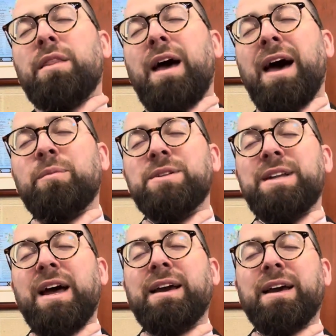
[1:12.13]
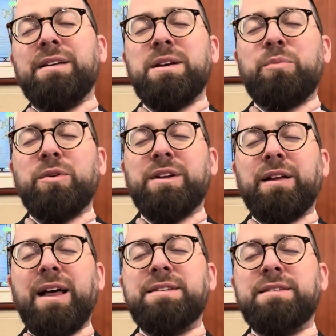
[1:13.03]
the animal's neck, and as I pointed
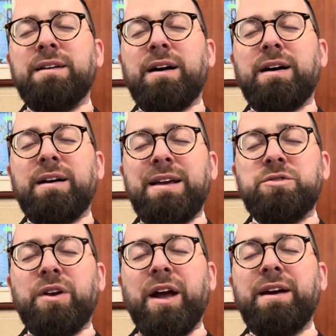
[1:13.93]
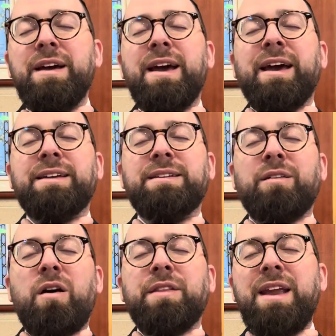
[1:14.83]
out yesterday,
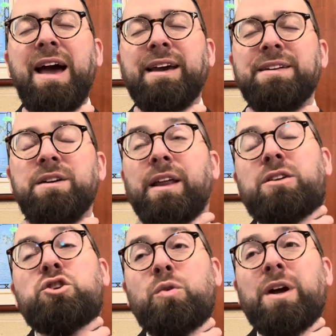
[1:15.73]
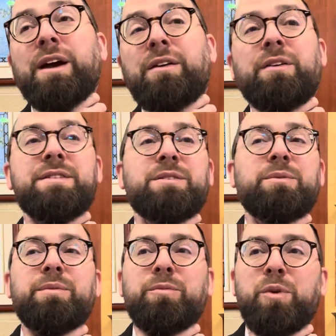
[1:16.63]
on the neck, it's not like choking it, or else it
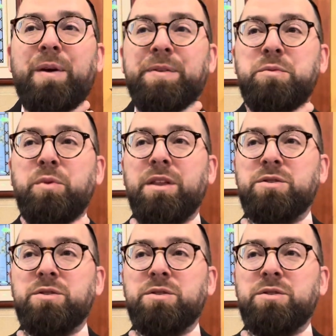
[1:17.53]
wouldn't be able to breathe.